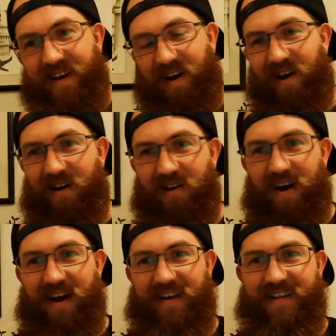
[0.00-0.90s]
All
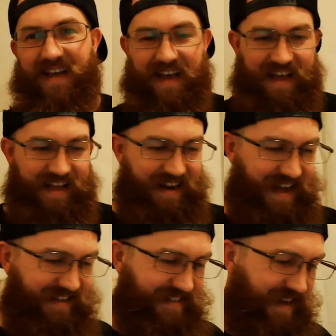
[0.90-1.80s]
right.
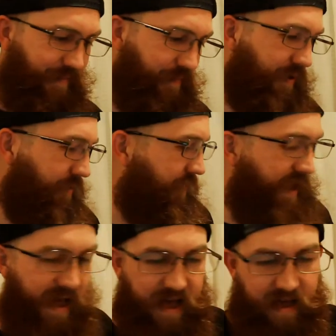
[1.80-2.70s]
Next up,
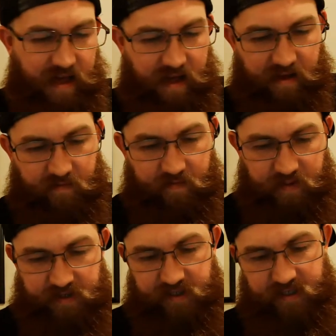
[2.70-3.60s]
we
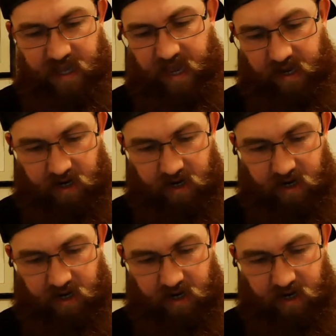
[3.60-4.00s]
have, this is a